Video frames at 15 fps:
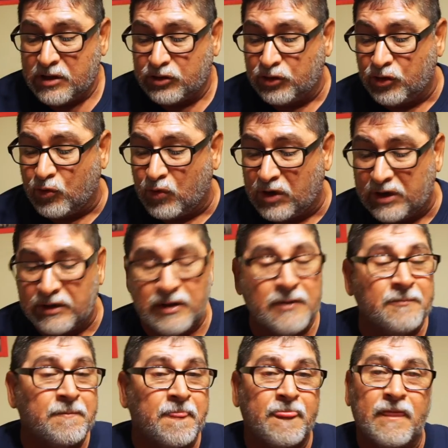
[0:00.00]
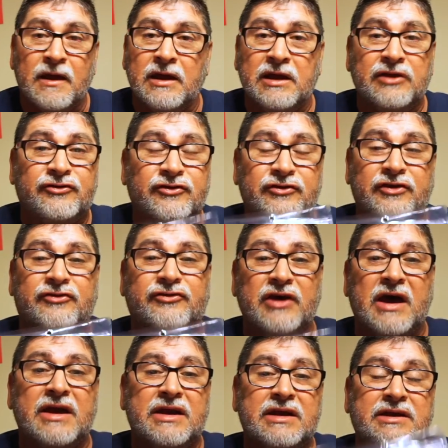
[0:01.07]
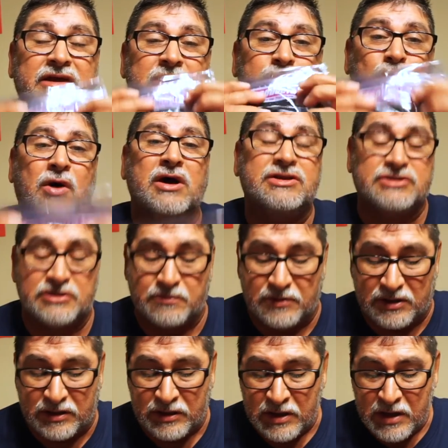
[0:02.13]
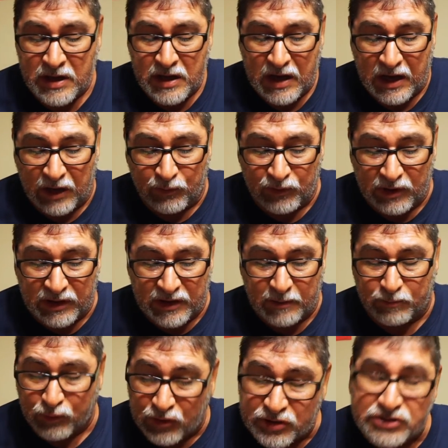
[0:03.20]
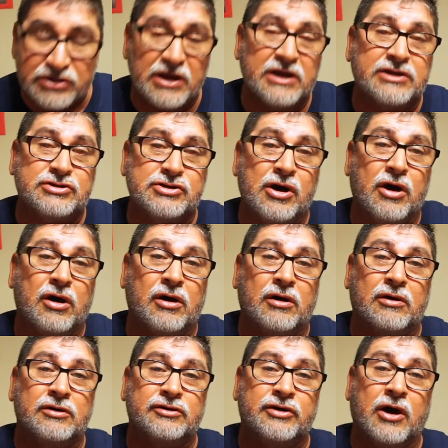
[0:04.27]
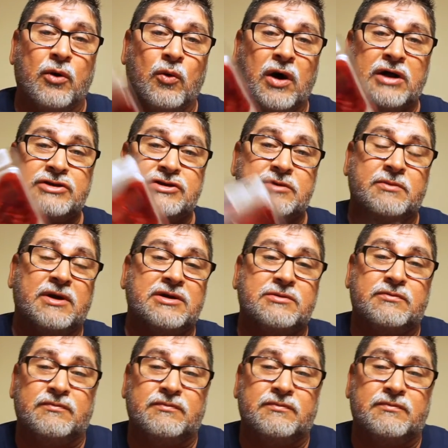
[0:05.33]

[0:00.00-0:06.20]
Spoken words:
you know what? This is exciting. Keep watching me. I really appreciate y'all watching my